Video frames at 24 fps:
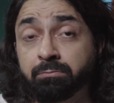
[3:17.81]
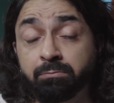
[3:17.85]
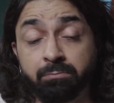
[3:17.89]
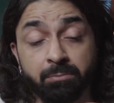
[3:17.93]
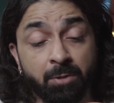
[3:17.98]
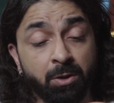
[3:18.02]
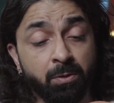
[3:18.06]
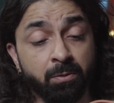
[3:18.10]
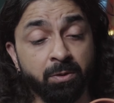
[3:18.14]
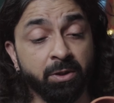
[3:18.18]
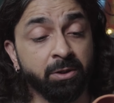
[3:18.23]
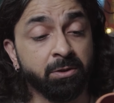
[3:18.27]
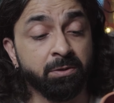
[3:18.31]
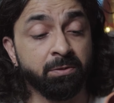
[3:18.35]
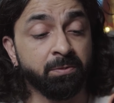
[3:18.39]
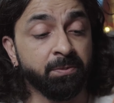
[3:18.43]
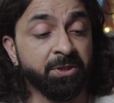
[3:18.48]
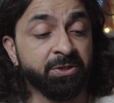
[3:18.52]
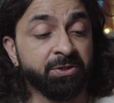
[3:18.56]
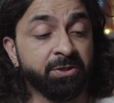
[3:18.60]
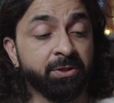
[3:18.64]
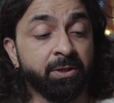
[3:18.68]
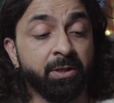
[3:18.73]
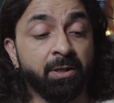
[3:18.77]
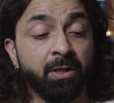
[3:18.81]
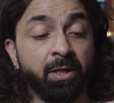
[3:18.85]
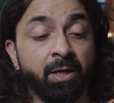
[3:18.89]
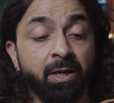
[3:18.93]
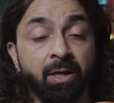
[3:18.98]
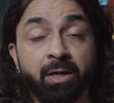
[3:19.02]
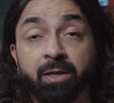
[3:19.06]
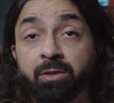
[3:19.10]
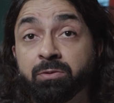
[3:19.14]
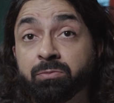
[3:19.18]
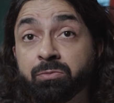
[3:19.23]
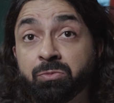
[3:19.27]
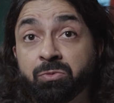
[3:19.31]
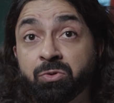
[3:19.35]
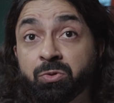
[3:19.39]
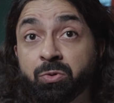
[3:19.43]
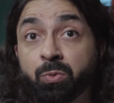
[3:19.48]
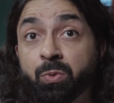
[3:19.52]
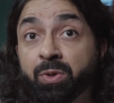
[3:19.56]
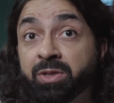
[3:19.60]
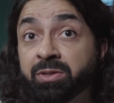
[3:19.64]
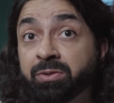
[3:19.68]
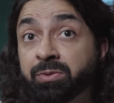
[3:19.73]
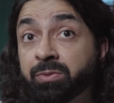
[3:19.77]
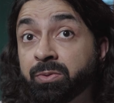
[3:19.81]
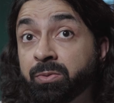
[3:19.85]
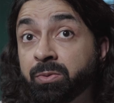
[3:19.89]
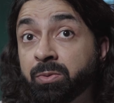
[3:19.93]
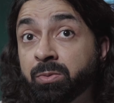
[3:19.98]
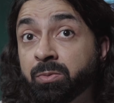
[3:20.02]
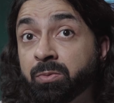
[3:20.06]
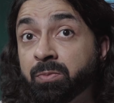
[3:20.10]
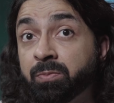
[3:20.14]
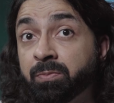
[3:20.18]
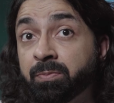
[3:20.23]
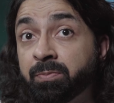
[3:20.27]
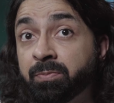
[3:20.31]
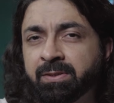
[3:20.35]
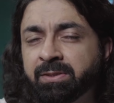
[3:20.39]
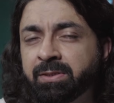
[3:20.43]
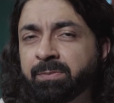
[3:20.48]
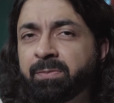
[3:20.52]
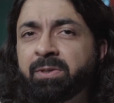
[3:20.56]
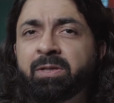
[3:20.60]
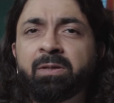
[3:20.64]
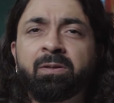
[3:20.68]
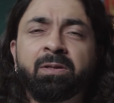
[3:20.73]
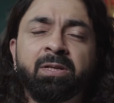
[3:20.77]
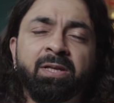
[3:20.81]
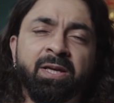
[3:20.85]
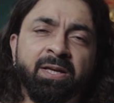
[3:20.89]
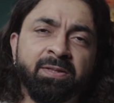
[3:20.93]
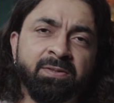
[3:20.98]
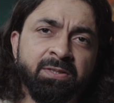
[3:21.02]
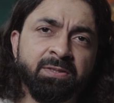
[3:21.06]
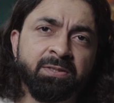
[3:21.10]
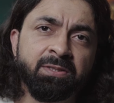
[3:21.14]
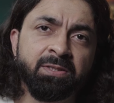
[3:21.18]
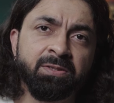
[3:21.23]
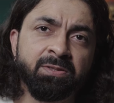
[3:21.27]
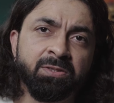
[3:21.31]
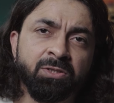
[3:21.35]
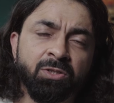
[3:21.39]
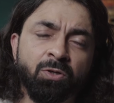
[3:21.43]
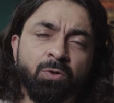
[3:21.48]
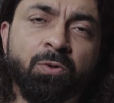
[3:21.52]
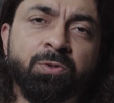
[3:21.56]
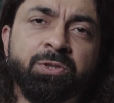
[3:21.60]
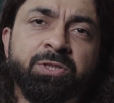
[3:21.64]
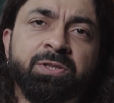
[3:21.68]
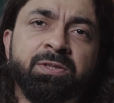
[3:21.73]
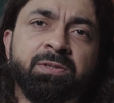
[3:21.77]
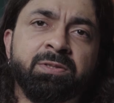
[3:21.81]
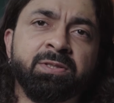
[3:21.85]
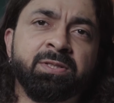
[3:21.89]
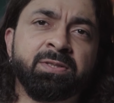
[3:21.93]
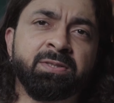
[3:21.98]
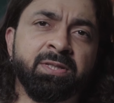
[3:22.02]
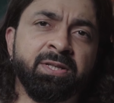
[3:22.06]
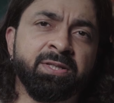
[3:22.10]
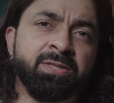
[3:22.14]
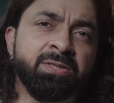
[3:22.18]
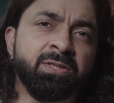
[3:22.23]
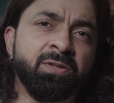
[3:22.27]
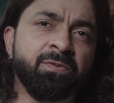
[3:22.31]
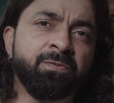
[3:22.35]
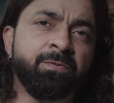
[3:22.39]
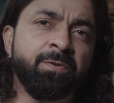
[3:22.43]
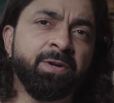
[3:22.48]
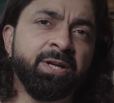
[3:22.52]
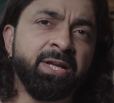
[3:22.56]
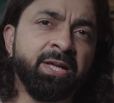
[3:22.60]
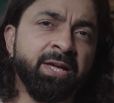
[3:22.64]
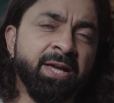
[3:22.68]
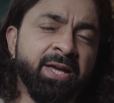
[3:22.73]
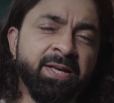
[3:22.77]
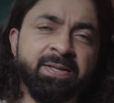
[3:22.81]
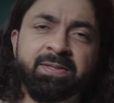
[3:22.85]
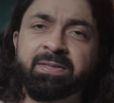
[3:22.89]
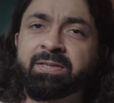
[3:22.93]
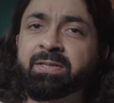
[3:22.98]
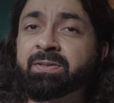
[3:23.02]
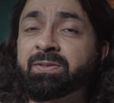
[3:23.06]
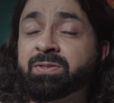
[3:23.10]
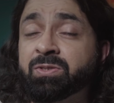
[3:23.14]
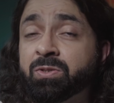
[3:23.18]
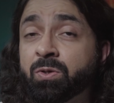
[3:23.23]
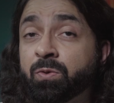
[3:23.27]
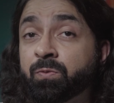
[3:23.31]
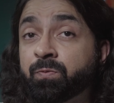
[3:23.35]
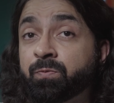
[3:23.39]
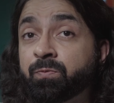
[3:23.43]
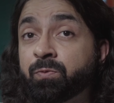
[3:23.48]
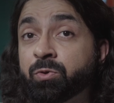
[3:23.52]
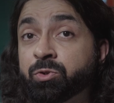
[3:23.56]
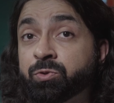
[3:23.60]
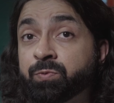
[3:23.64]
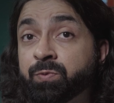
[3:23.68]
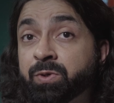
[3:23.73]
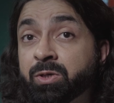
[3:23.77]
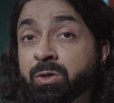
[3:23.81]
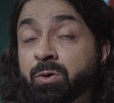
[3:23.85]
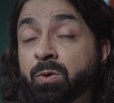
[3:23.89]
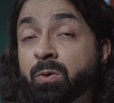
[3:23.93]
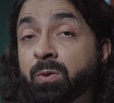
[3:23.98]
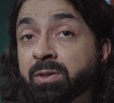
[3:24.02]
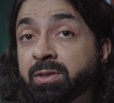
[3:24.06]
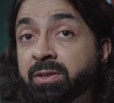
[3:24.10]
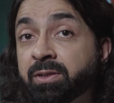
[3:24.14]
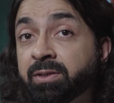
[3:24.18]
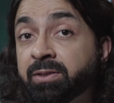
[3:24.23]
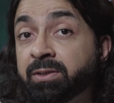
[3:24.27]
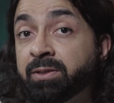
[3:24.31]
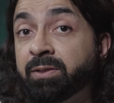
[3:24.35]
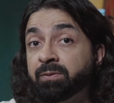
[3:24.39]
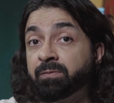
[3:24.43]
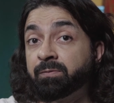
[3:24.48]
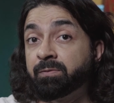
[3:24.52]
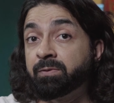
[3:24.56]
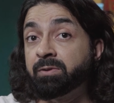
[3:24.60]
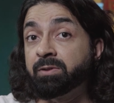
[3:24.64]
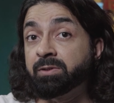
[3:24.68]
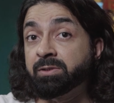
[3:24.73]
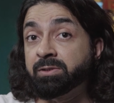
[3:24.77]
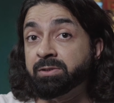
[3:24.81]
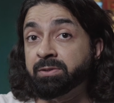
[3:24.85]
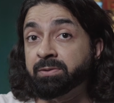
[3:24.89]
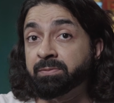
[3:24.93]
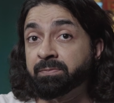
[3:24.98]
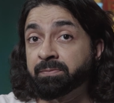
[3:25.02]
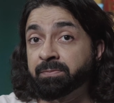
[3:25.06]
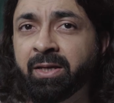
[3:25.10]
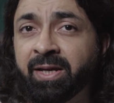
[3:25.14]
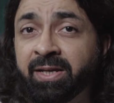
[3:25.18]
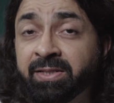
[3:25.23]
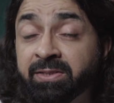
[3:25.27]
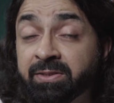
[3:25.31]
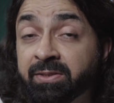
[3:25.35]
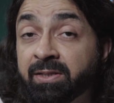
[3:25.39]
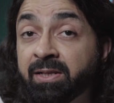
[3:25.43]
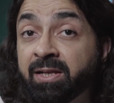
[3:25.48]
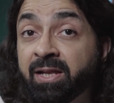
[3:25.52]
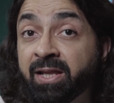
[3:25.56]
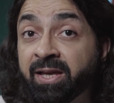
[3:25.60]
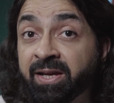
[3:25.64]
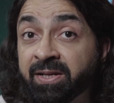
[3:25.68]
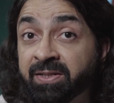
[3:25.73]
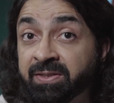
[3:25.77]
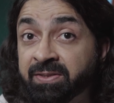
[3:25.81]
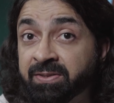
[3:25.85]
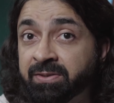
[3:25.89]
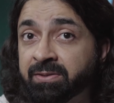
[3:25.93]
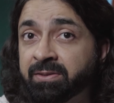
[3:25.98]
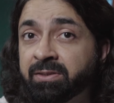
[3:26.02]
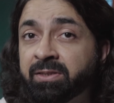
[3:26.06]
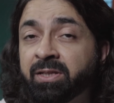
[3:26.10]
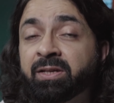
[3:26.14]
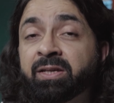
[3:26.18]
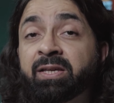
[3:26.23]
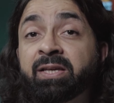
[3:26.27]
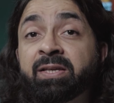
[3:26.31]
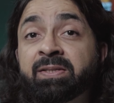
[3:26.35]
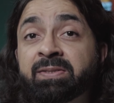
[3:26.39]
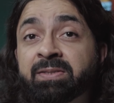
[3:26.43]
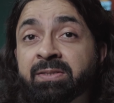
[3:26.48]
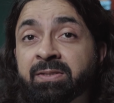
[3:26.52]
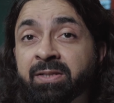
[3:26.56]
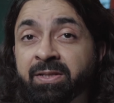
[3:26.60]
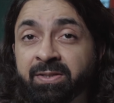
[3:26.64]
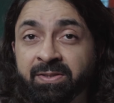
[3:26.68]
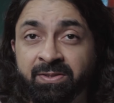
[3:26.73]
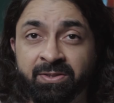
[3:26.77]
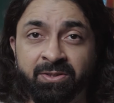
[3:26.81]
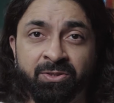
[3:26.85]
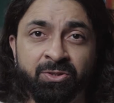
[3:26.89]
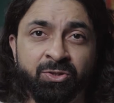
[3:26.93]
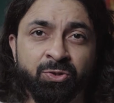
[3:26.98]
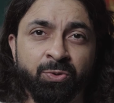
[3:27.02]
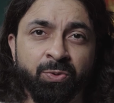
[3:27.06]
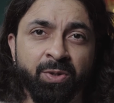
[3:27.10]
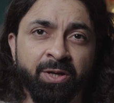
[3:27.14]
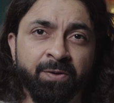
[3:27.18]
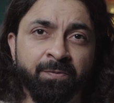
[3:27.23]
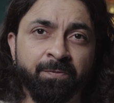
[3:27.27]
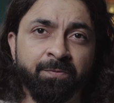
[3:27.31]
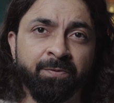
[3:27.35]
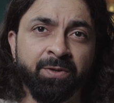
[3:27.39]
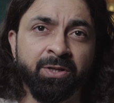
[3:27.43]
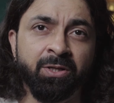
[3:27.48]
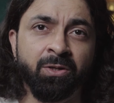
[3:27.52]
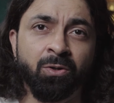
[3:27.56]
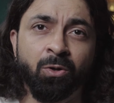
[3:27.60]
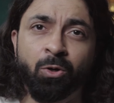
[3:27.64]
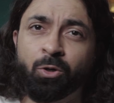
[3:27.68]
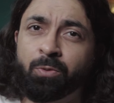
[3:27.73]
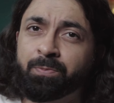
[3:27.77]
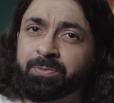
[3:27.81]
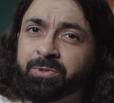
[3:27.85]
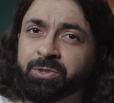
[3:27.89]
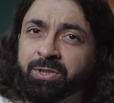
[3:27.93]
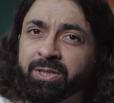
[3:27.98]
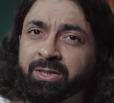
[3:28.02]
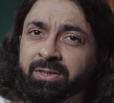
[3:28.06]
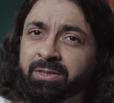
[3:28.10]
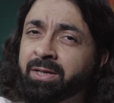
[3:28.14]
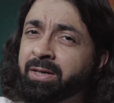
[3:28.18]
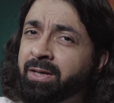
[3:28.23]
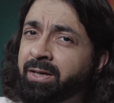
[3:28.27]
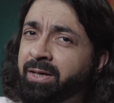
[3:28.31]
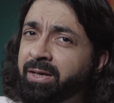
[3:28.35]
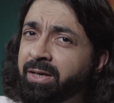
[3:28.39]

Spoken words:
No, it's clay through and through. Similarly, existence consciousness is the very essence of what we call the world. It lends the isness to every object.